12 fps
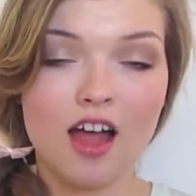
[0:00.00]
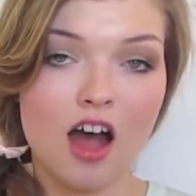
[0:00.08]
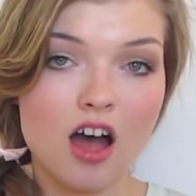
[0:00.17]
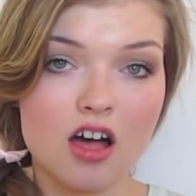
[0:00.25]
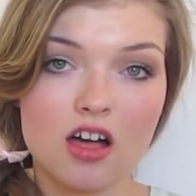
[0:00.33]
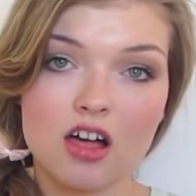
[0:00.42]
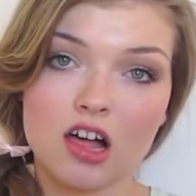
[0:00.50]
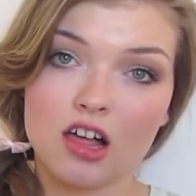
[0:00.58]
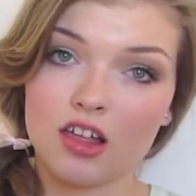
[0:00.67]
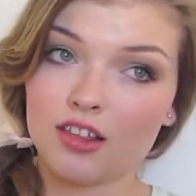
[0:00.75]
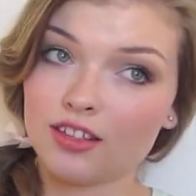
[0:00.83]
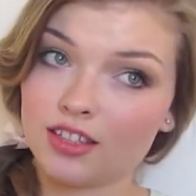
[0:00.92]

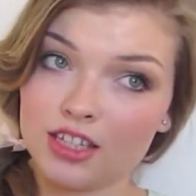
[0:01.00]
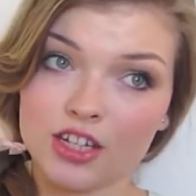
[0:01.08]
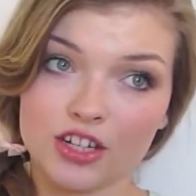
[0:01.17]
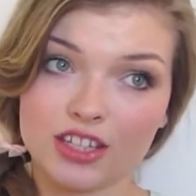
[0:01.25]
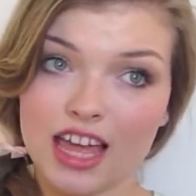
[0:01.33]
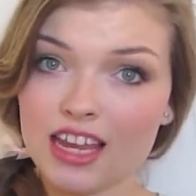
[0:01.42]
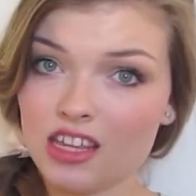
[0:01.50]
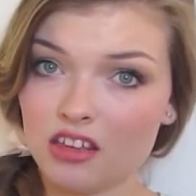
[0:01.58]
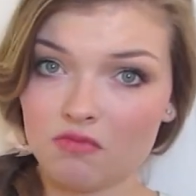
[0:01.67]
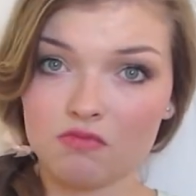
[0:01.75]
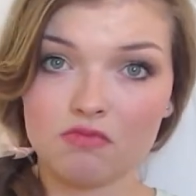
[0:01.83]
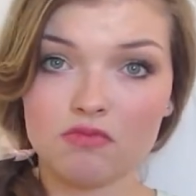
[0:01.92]
uh, seniors,
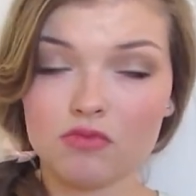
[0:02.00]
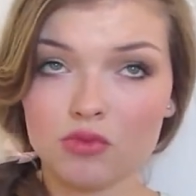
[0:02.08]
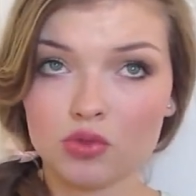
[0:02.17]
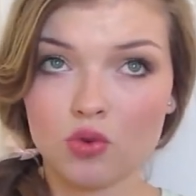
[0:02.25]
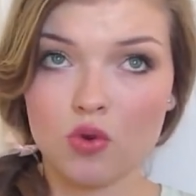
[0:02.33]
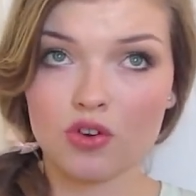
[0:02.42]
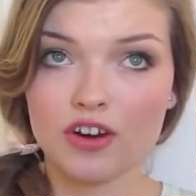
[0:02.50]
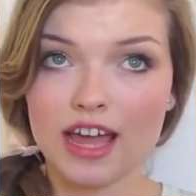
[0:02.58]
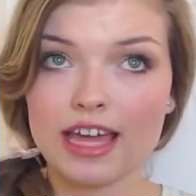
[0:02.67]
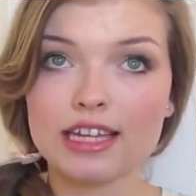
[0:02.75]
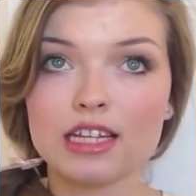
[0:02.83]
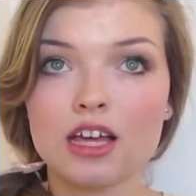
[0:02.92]
any school
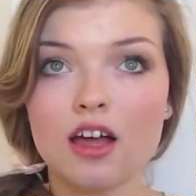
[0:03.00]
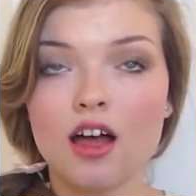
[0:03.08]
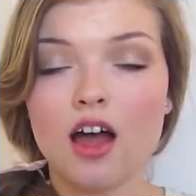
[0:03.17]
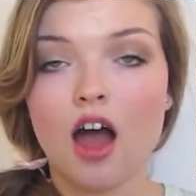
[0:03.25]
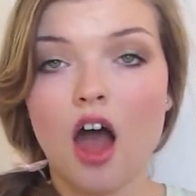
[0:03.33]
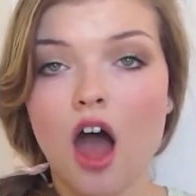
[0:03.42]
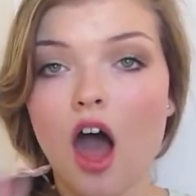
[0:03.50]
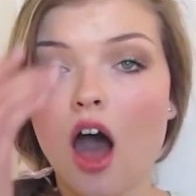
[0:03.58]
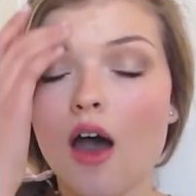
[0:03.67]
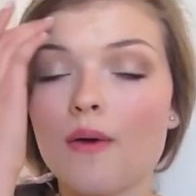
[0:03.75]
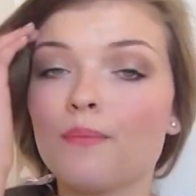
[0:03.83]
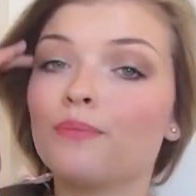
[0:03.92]
grade,
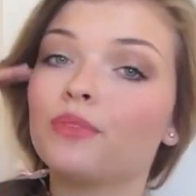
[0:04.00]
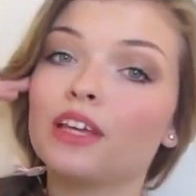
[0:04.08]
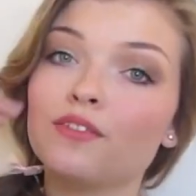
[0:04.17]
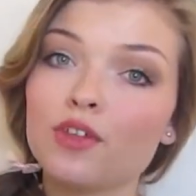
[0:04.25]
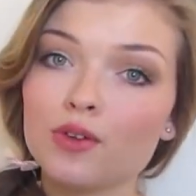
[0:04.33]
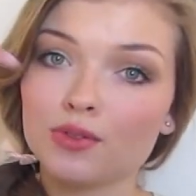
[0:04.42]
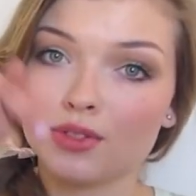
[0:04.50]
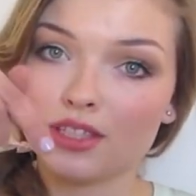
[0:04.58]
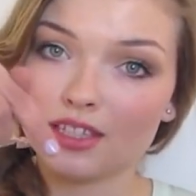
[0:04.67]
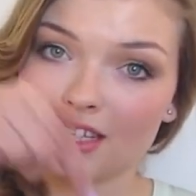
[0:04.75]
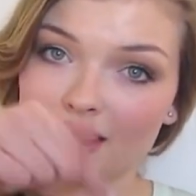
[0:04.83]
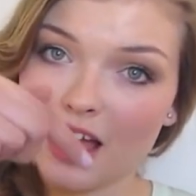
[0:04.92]
um, leave
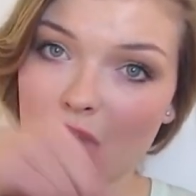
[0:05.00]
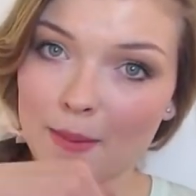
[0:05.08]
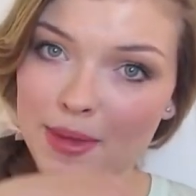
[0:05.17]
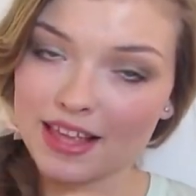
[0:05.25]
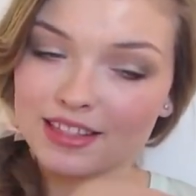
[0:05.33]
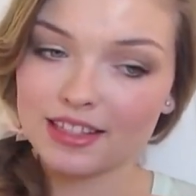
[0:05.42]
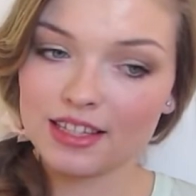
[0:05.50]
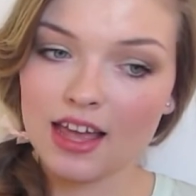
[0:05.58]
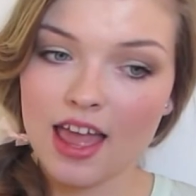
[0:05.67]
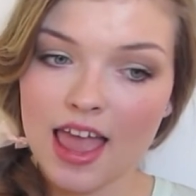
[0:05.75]
those in the comments.